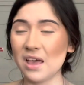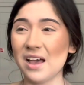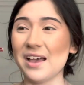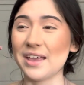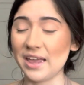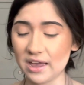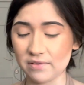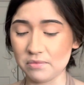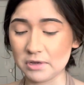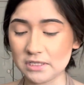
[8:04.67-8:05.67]
I hate
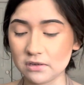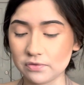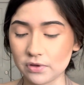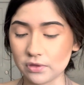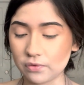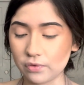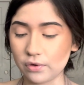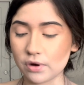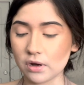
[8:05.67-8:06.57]
having my stuff on the floor